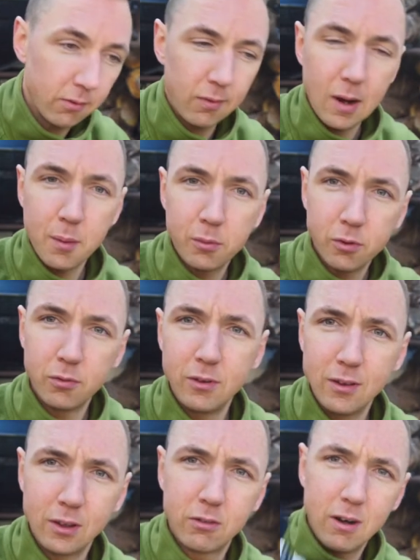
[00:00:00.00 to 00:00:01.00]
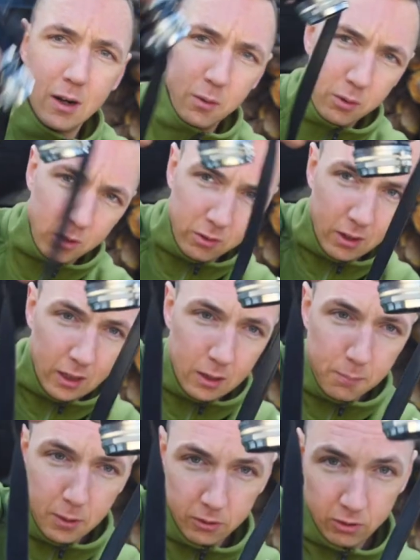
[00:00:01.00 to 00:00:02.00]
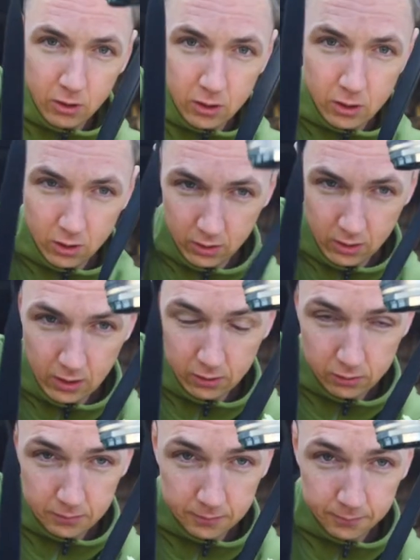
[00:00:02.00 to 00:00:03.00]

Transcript: the flower is obviously in the ground you take a picture like this